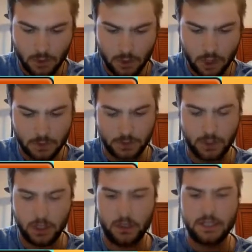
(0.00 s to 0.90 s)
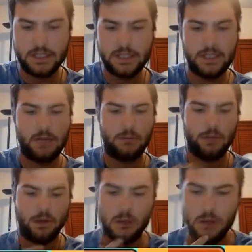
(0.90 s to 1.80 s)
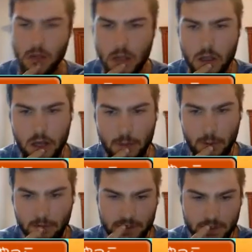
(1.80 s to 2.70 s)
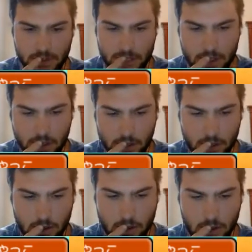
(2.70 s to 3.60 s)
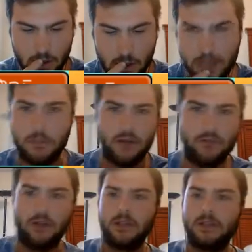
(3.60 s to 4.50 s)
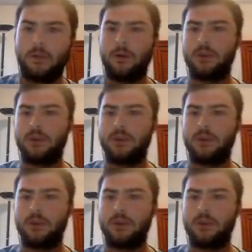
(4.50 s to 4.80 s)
So I'm going to go ahead and DD up here. I'll be faster than the Gengar. Yep, and I feel like he's probably going to